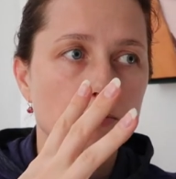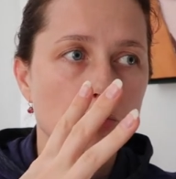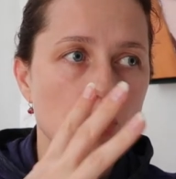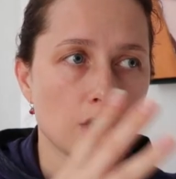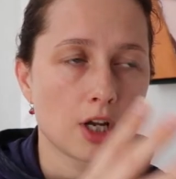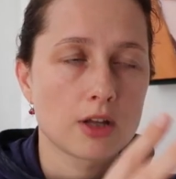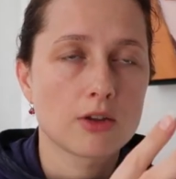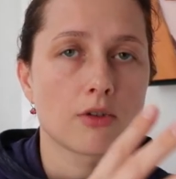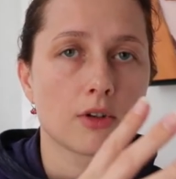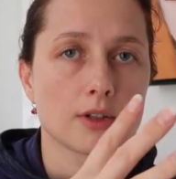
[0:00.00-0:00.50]

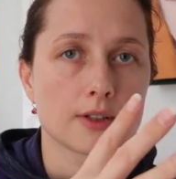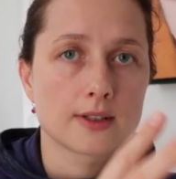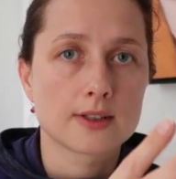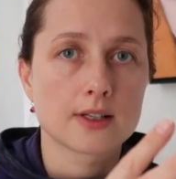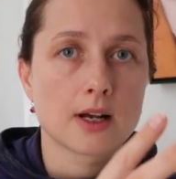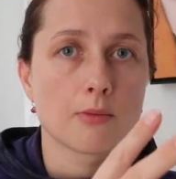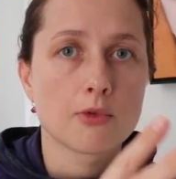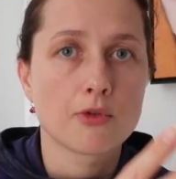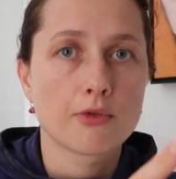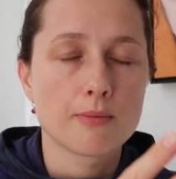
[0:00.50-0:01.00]
general
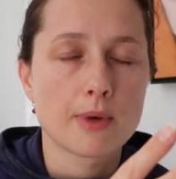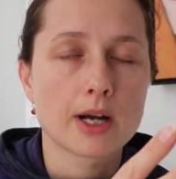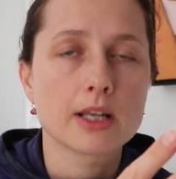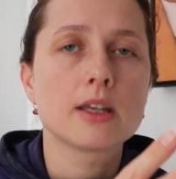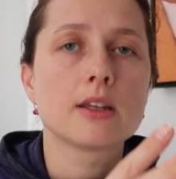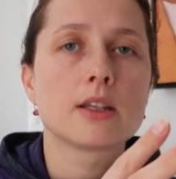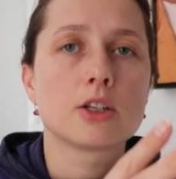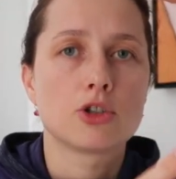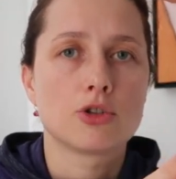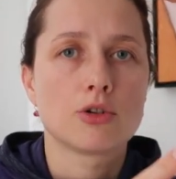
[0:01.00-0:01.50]
sum of
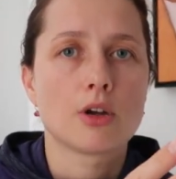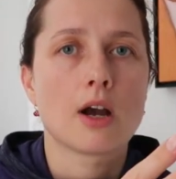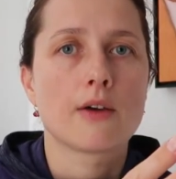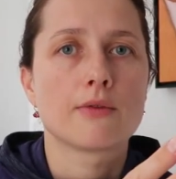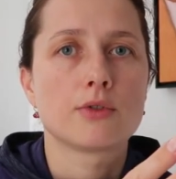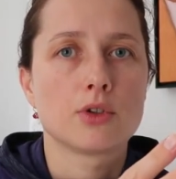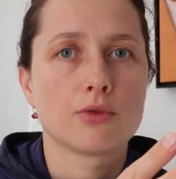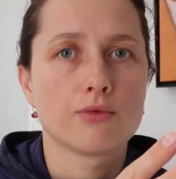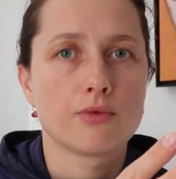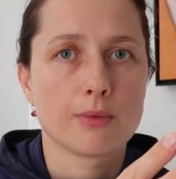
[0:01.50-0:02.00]
money that you
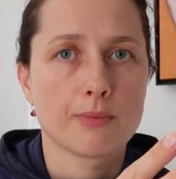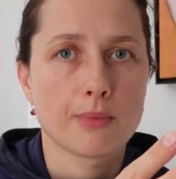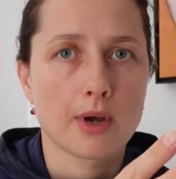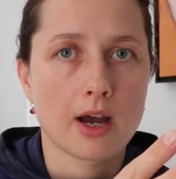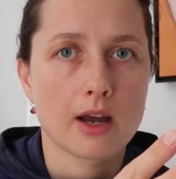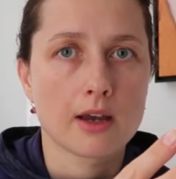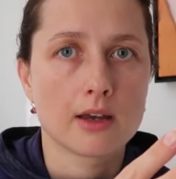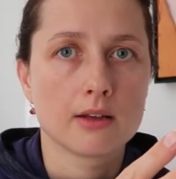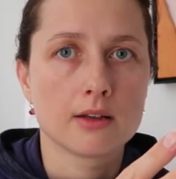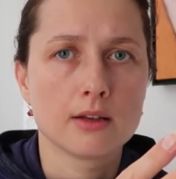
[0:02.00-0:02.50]
have to
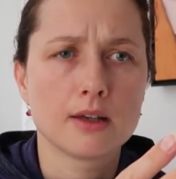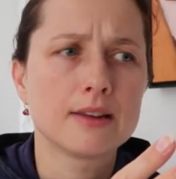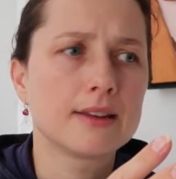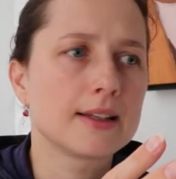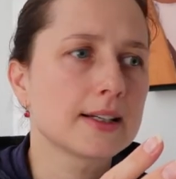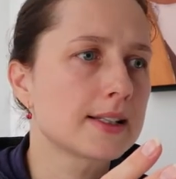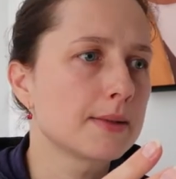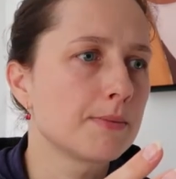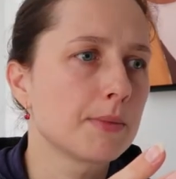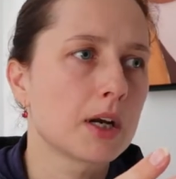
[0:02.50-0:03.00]
repay it
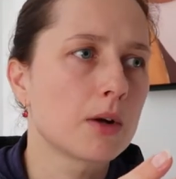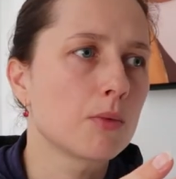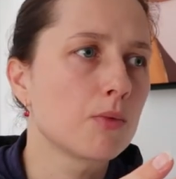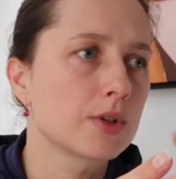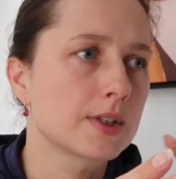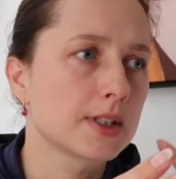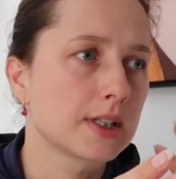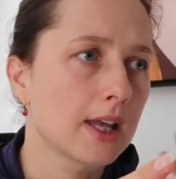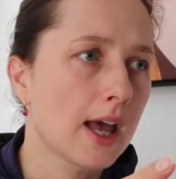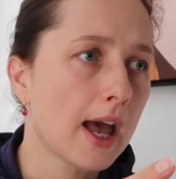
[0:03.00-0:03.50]
doesn't matter
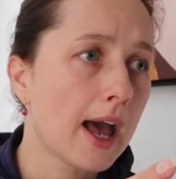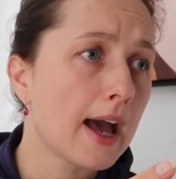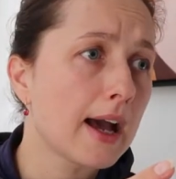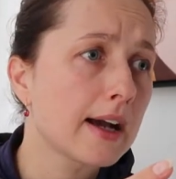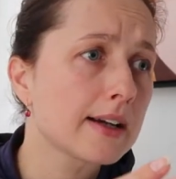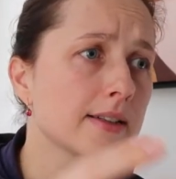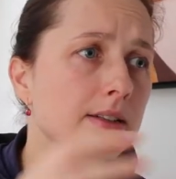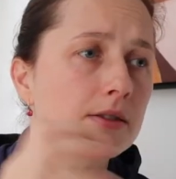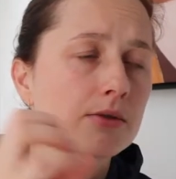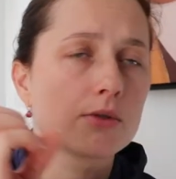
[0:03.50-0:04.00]
was it
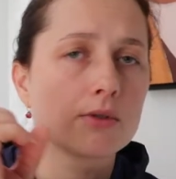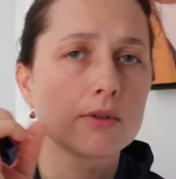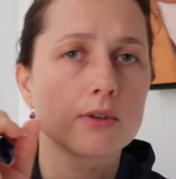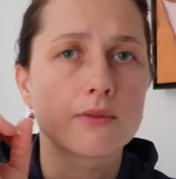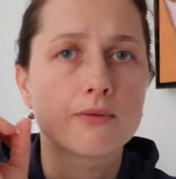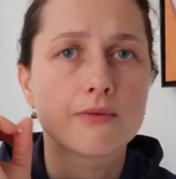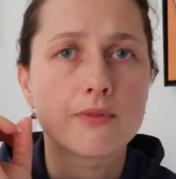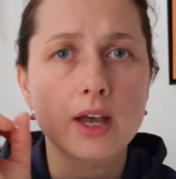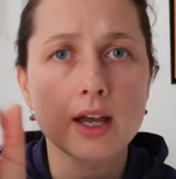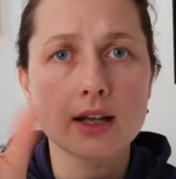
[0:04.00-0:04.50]
tax
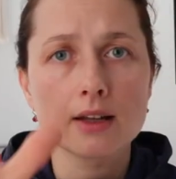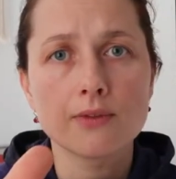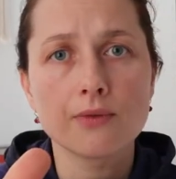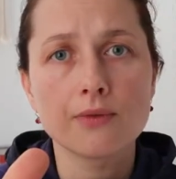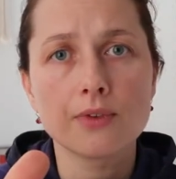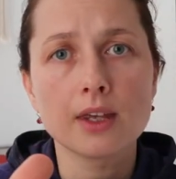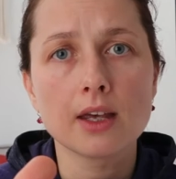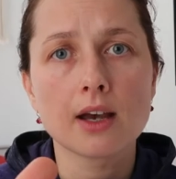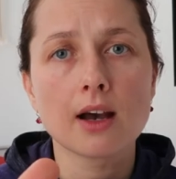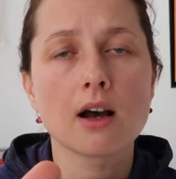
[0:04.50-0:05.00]
or
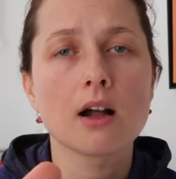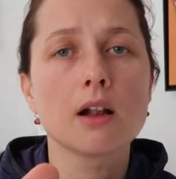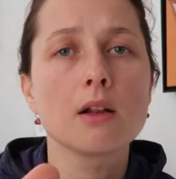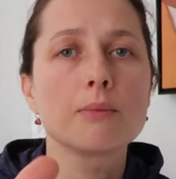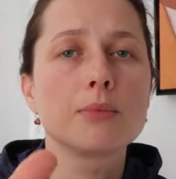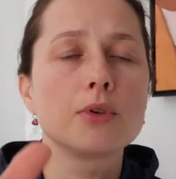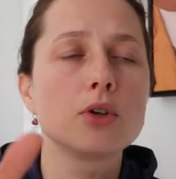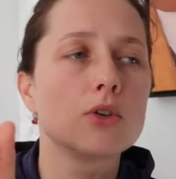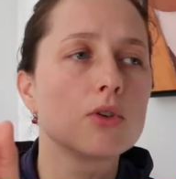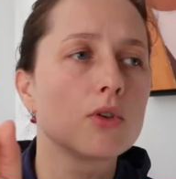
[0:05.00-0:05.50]
vet fee
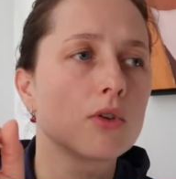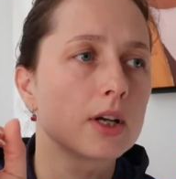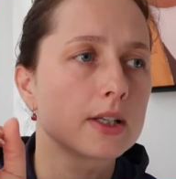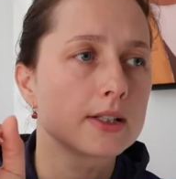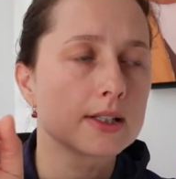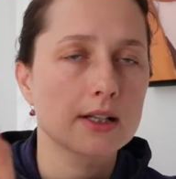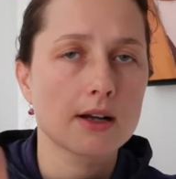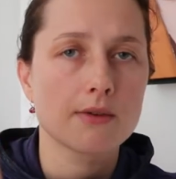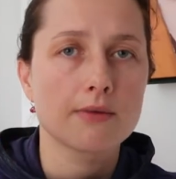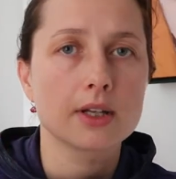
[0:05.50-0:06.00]
help you know
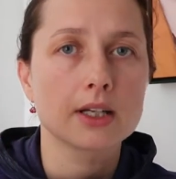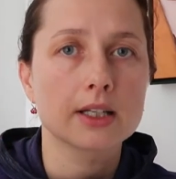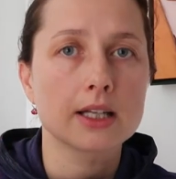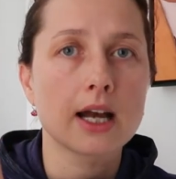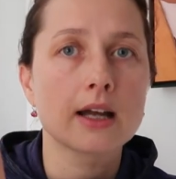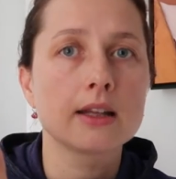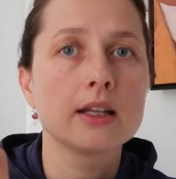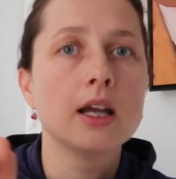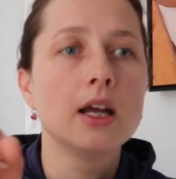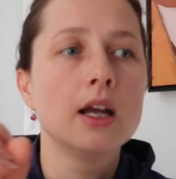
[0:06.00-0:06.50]
and stuff like
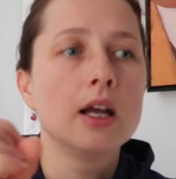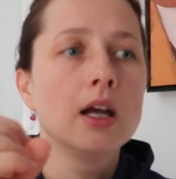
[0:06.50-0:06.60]
that